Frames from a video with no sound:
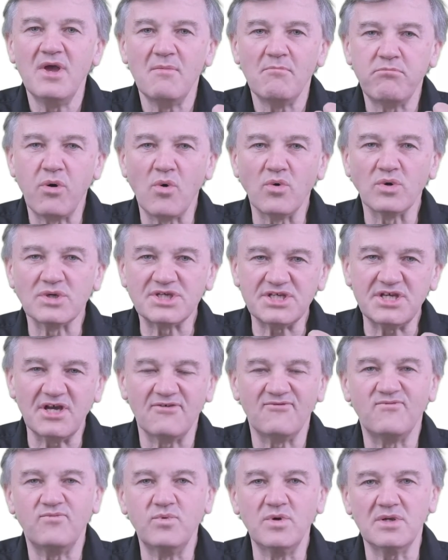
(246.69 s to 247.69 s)
poor
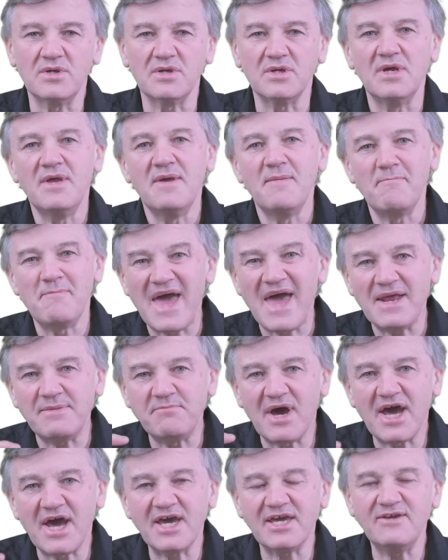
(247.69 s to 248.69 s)
self will, bad
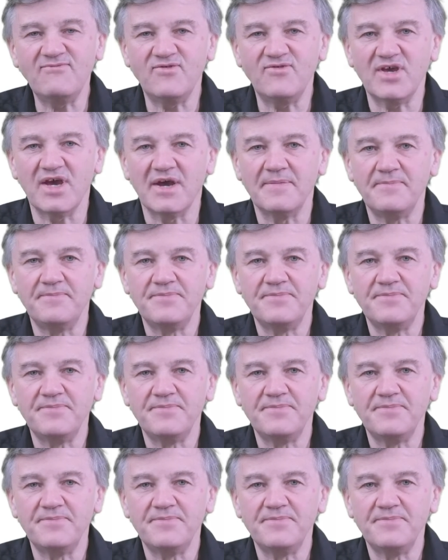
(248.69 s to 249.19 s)
behavior,